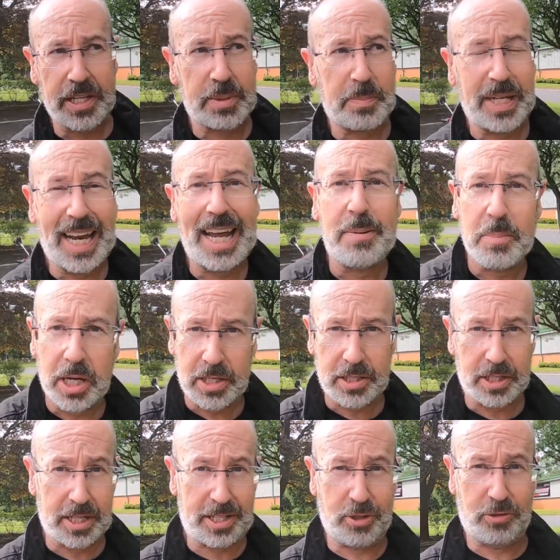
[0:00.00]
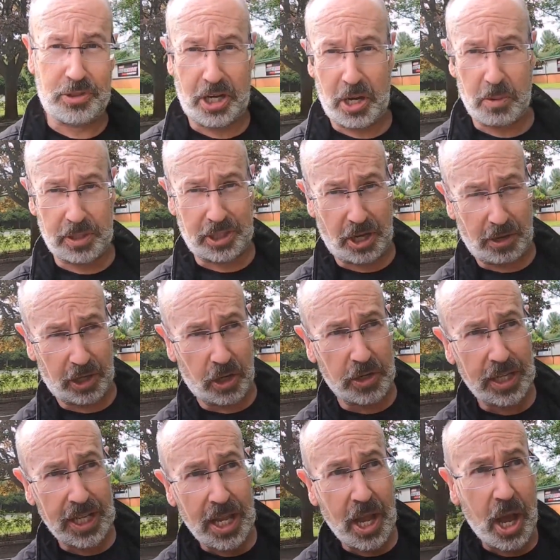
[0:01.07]
It's been 8 months and I still don't know what's going on.
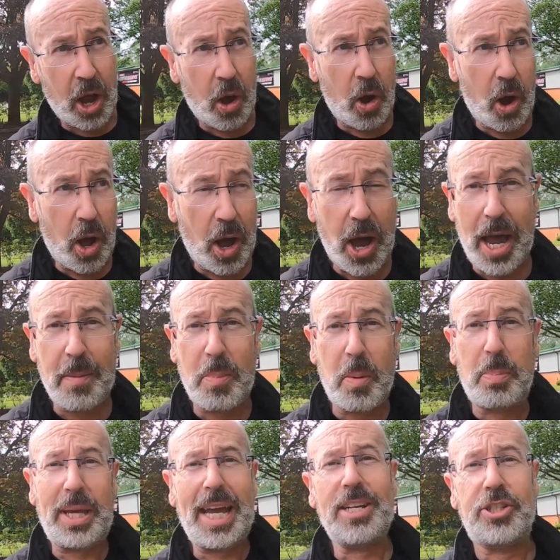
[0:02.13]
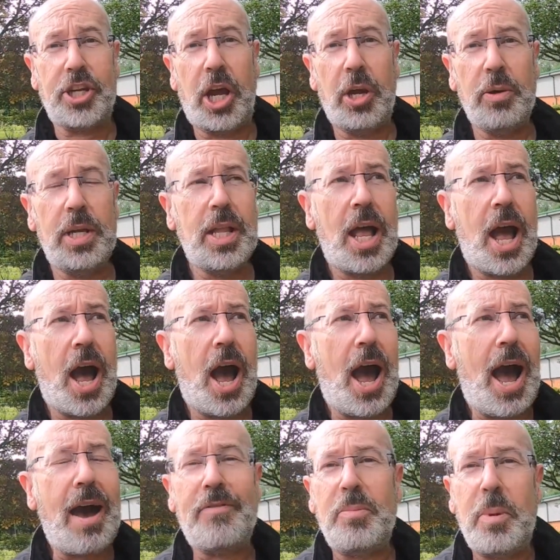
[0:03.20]
But Piaggio
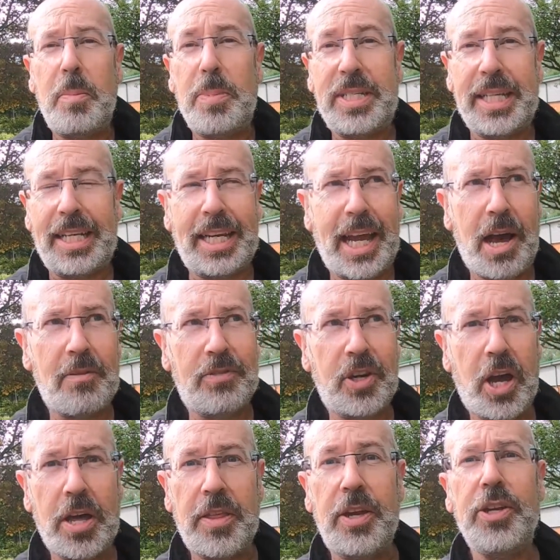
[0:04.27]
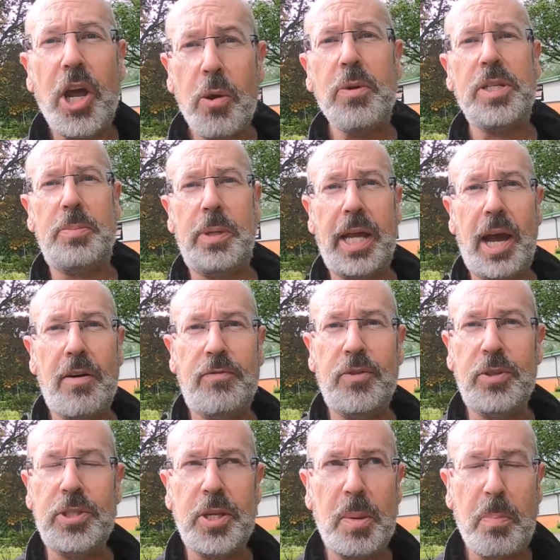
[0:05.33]
haven't been particularly helpful either. No one's been
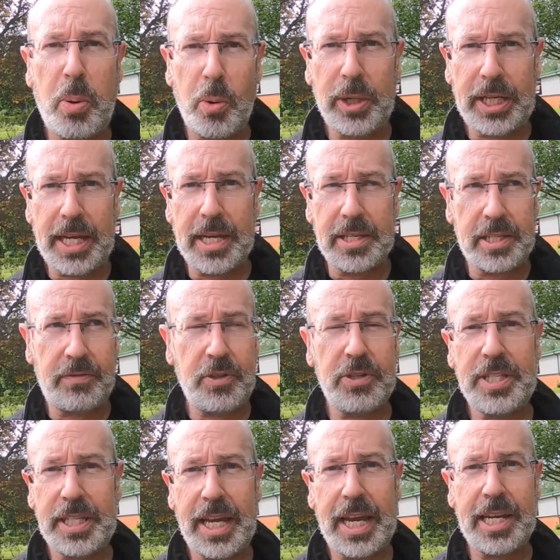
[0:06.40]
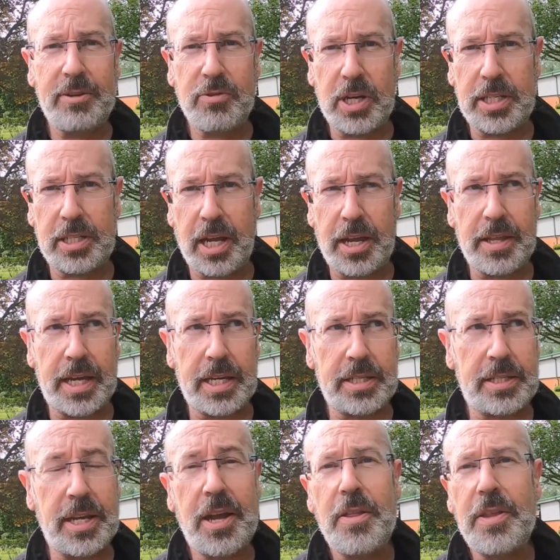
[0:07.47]
helpful. So the point is, if you see any rust like
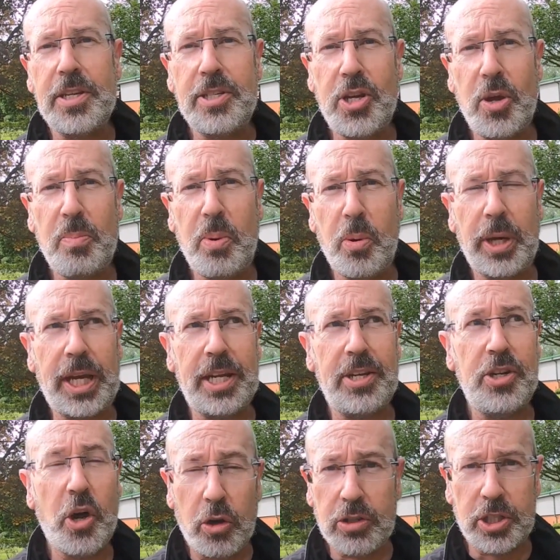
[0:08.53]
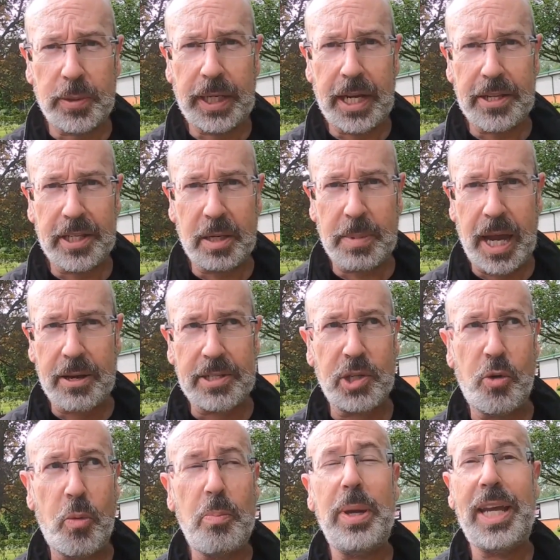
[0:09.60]
this, there's no point in not doing anything about it
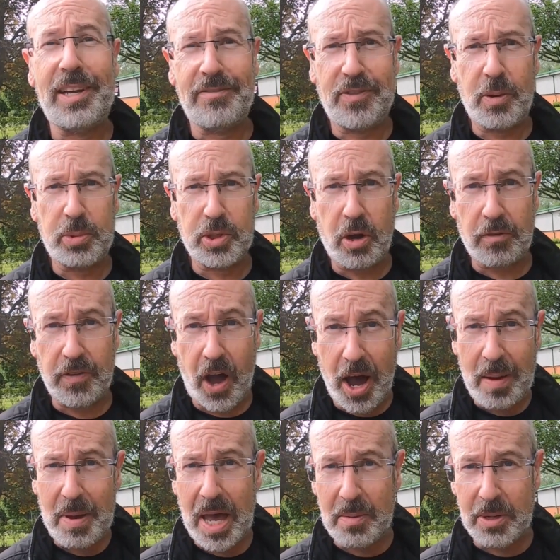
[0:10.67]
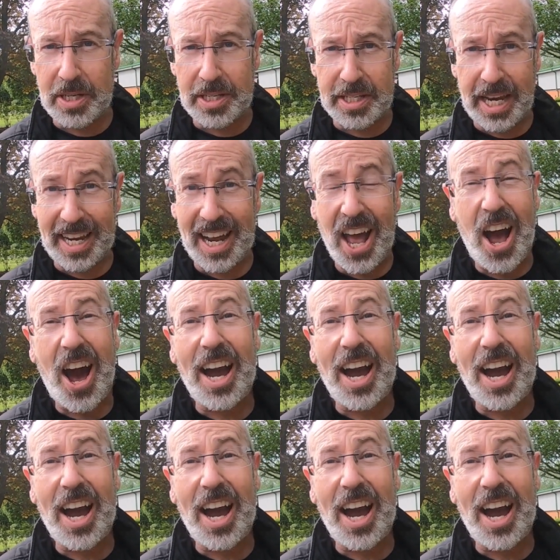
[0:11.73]
or being fobbed off. I'm 8 months in.